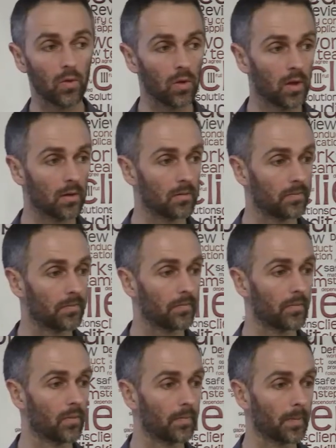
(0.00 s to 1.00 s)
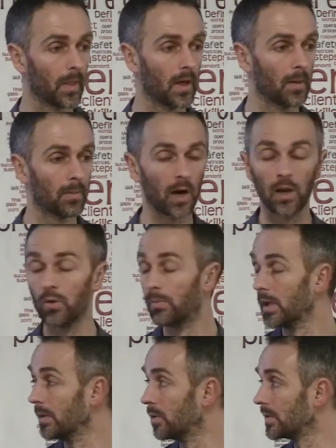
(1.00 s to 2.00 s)
the panel
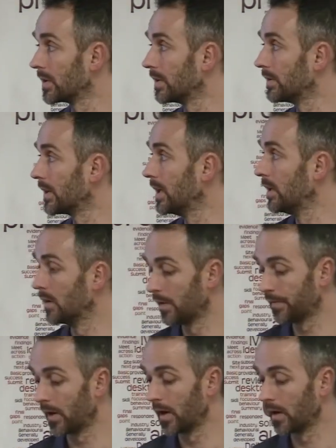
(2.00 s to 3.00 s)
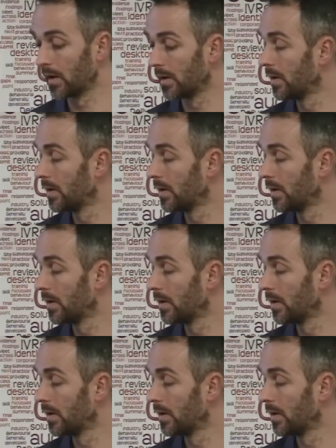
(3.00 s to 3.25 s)
be able to contain a fire?